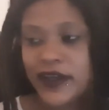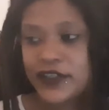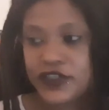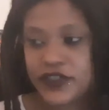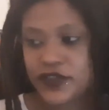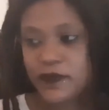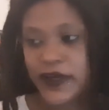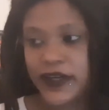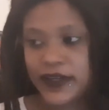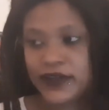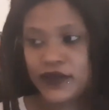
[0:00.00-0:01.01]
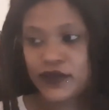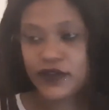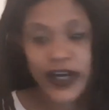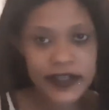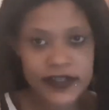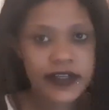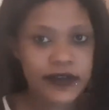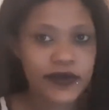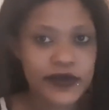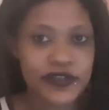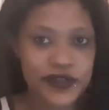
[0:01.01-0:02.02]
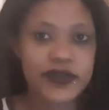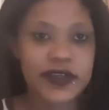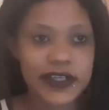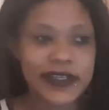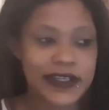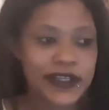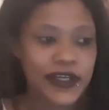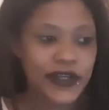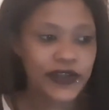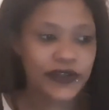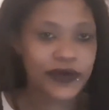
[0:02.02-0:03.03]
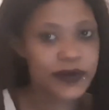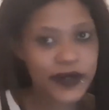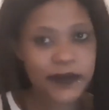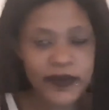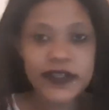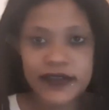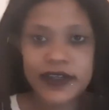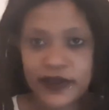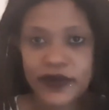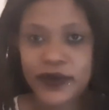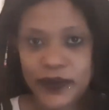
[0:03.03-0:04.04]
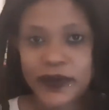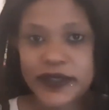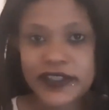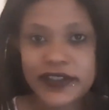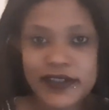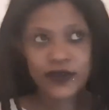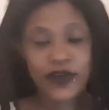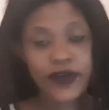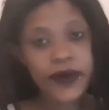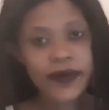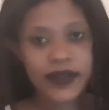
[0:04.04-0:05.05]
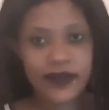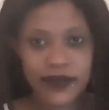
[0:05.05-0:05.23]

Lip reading: just by writing your story, you are building your world. Knowing